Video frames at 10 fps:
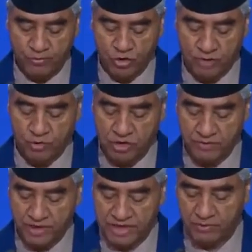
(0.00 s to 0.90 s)
for the most
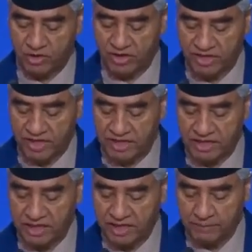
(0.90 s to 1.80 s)
vulnerable
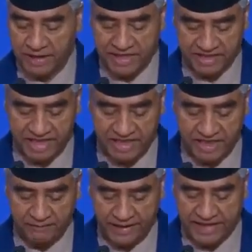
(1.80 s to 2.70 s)
countries by
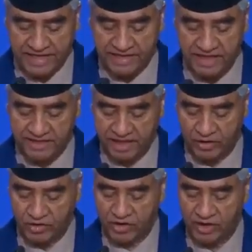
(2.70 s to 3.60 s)
scaling up financial,
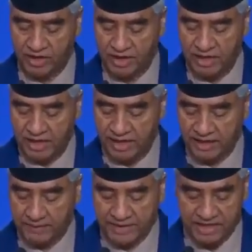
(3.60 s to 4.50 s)
technical,
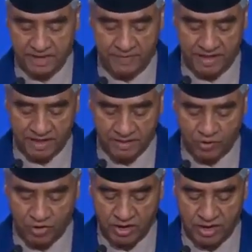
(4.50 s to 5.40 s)
and capacity building
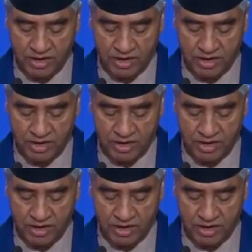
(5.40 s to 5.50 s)
support.